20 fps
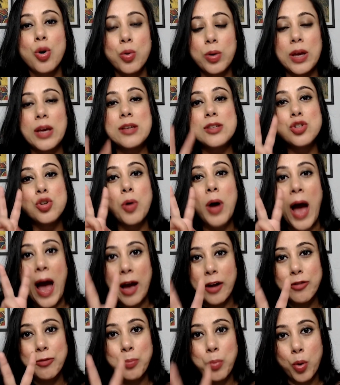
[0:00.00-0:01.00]
Okay, so
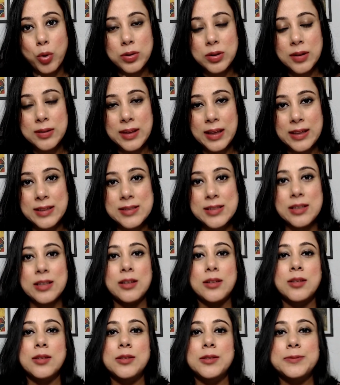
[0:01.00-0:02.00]
have both the things in it.